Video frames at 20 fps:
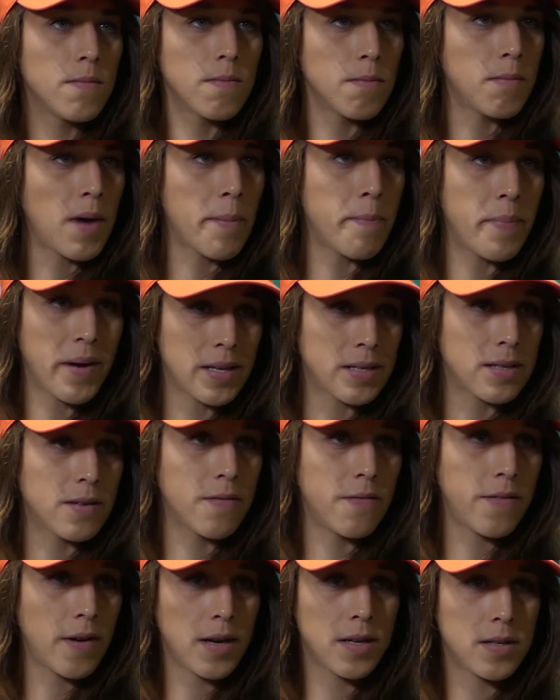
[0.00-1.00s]
my best
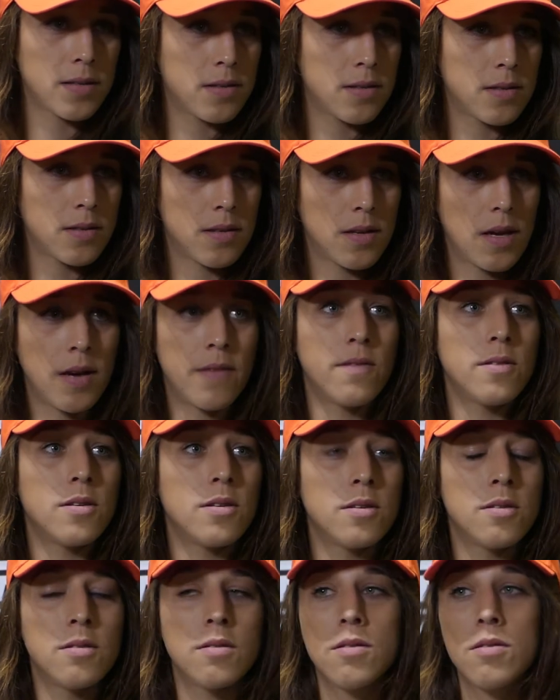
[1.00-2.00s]
fights ever,
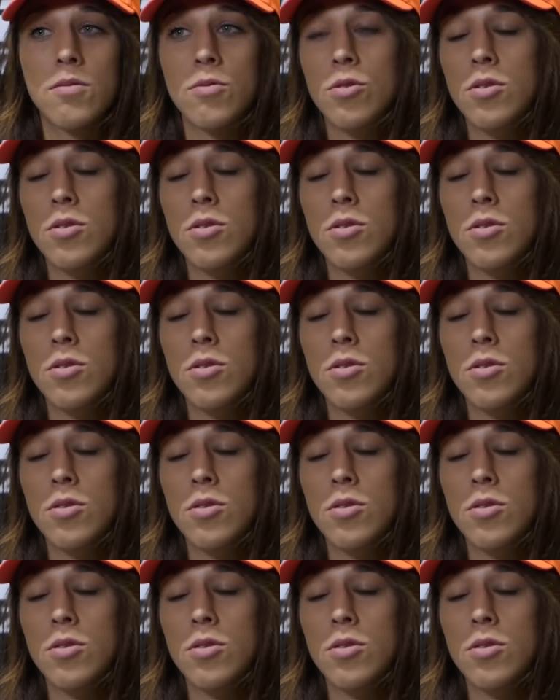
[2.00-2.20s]
you know.